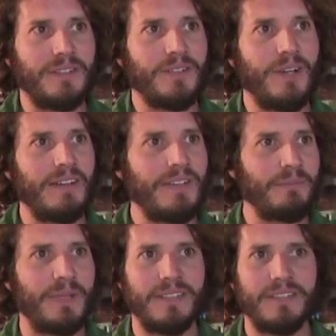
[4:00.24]
not
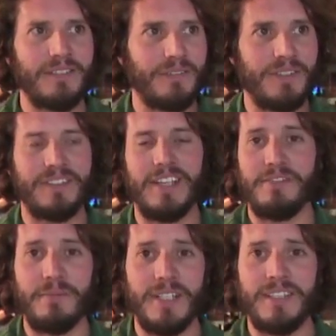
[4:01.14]
having bins obviously
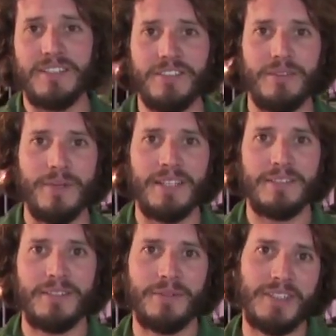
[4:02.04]
saves money because you're not
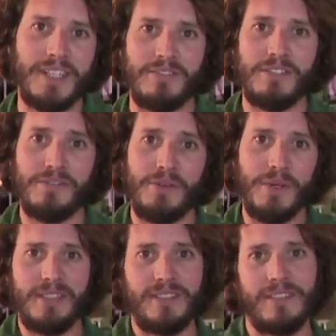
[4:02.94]
paying someone to get rid of your
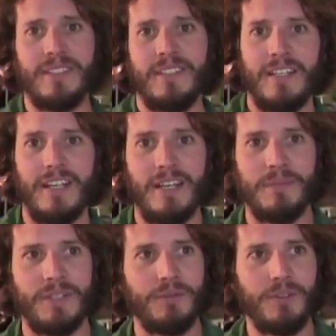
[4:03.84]
waste.
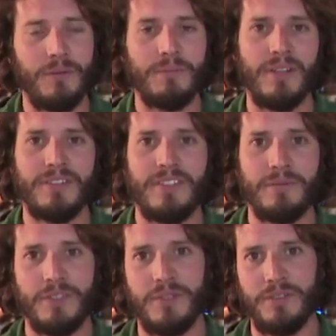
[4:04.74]
It's all
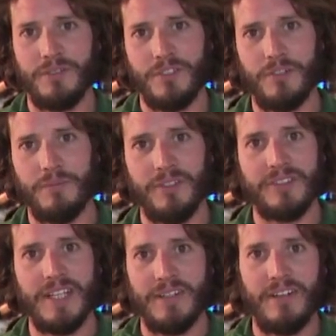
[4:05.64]
composted, which we use all the
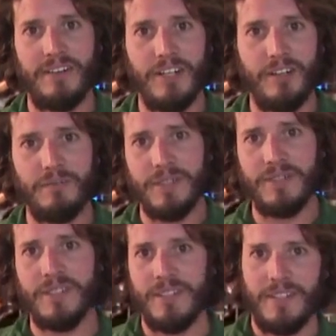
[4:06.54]
compost down at our allotment,
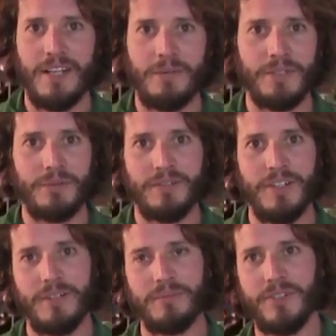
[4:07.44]
which we
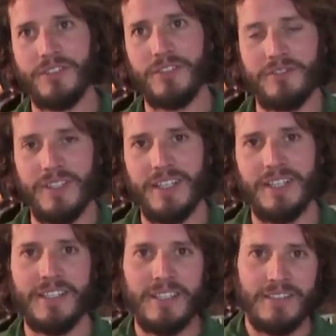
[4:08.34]
grow the produce for
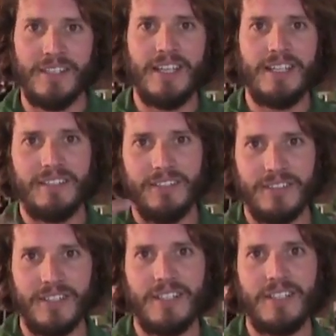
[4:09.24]
here. So again, it's
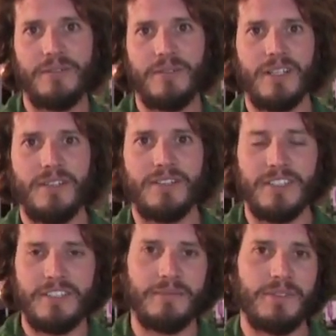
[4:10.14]
these kind of little closed
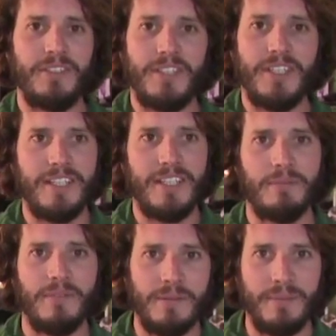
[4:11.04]
systems that you can
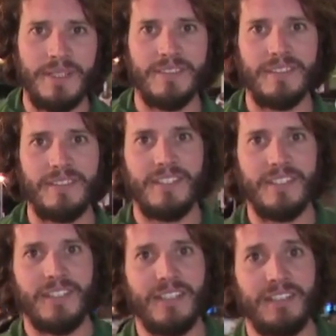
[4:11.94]
keep within a business
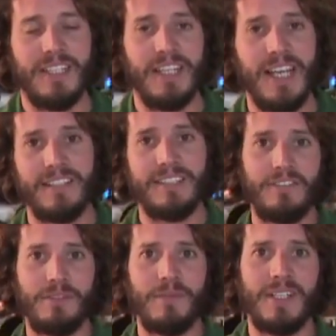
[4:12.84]
that you kind of say, A,
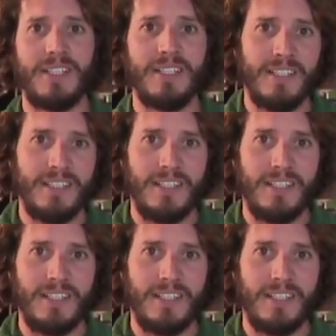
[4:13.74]
saves you money,